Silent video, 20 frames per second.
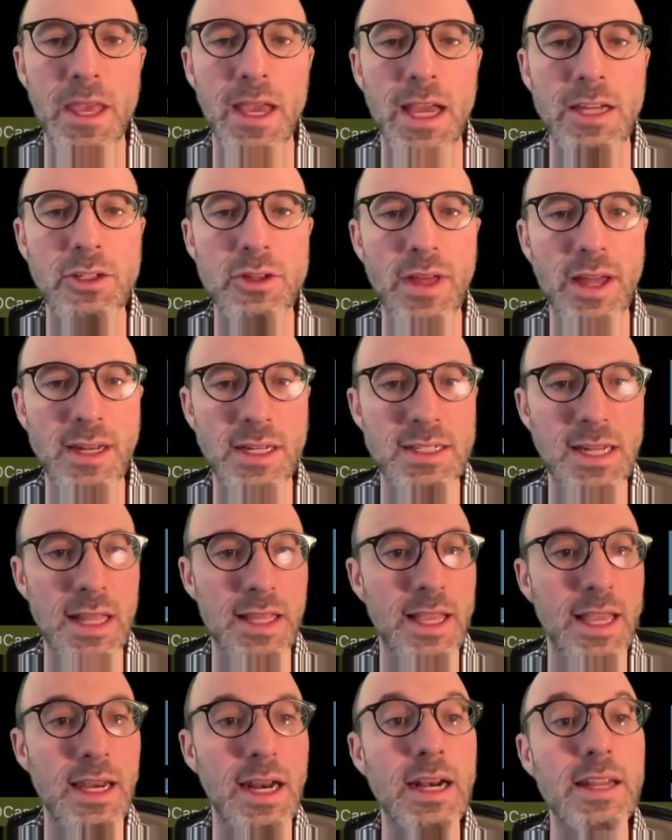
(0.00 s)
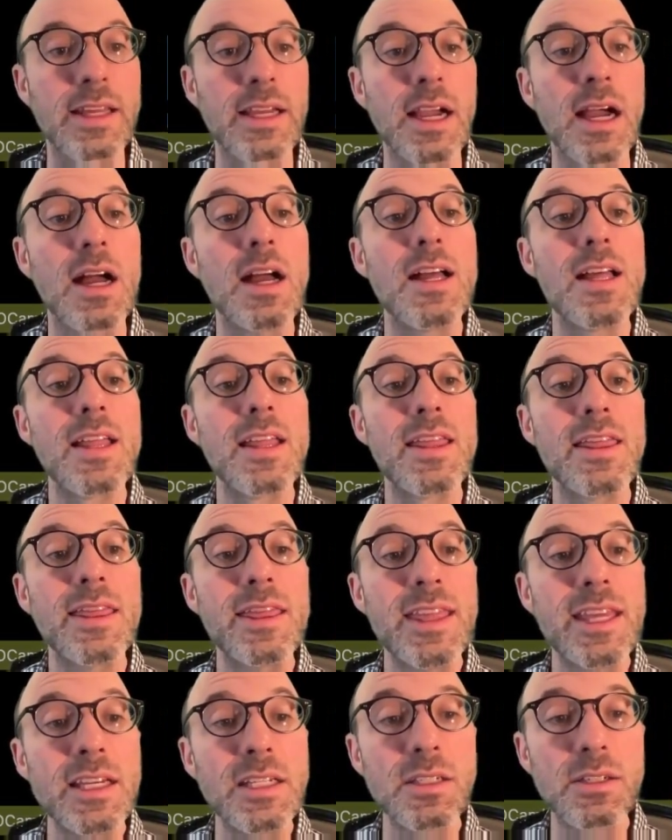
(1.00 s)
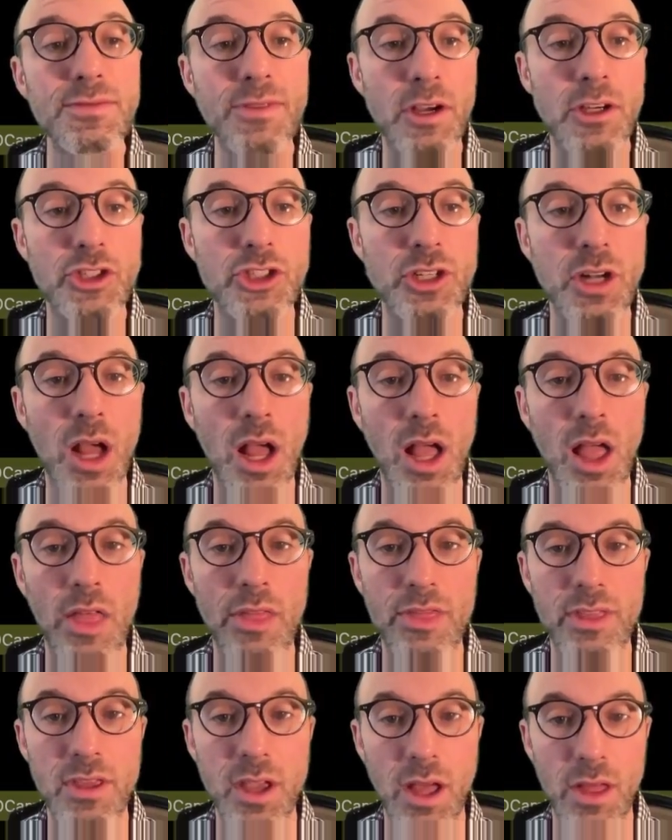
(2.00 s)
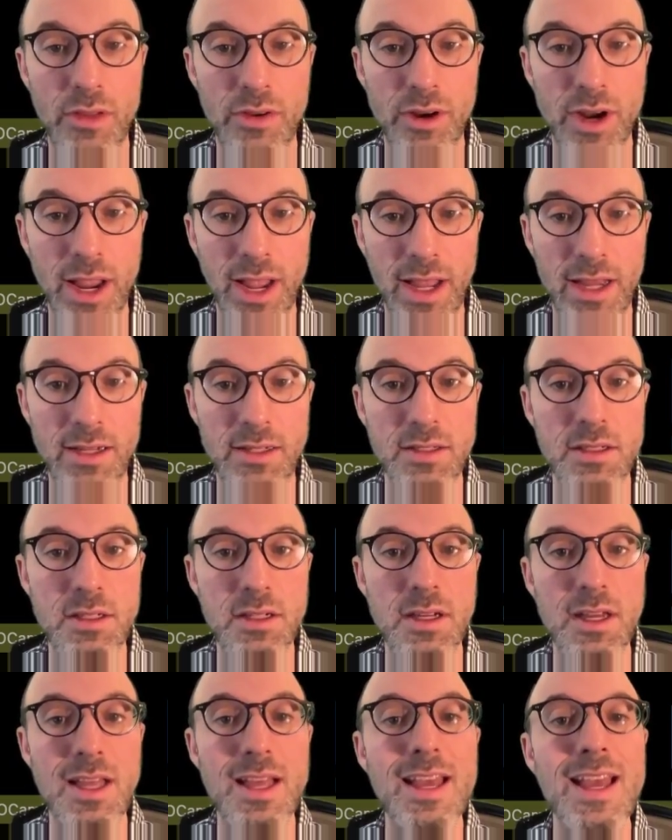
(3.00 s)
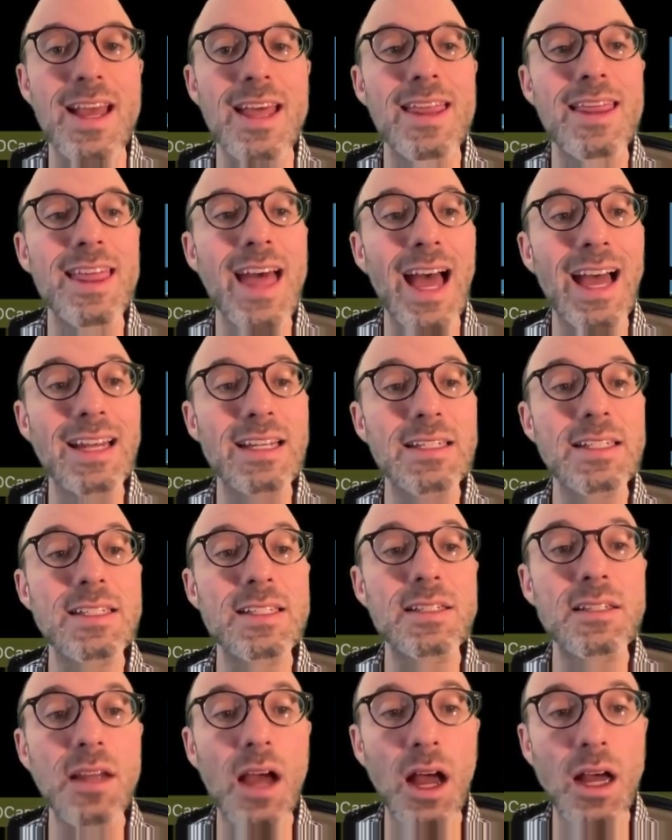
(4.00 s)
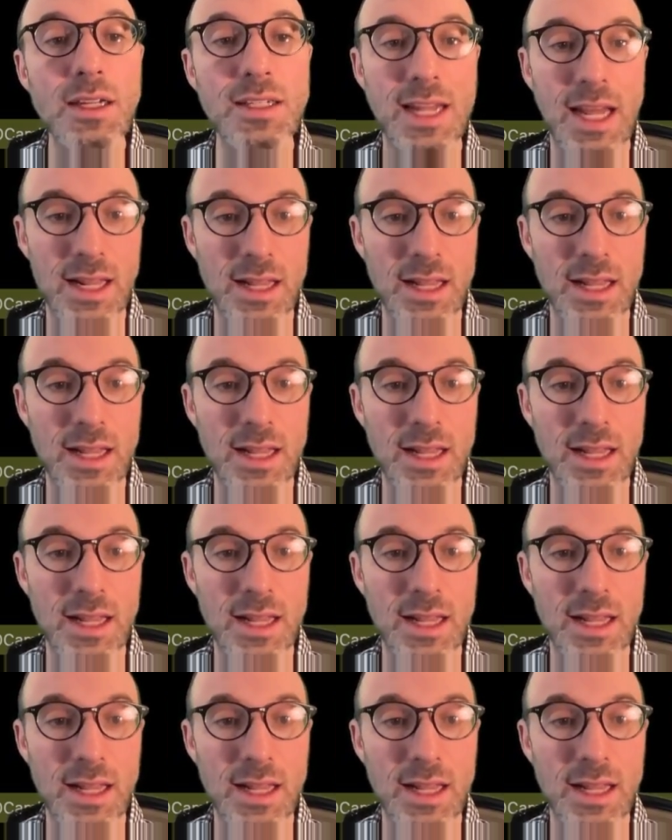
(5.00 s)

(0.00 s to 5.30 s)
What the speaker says: And so that doesn't allocate anything. This function, on the other hand, that does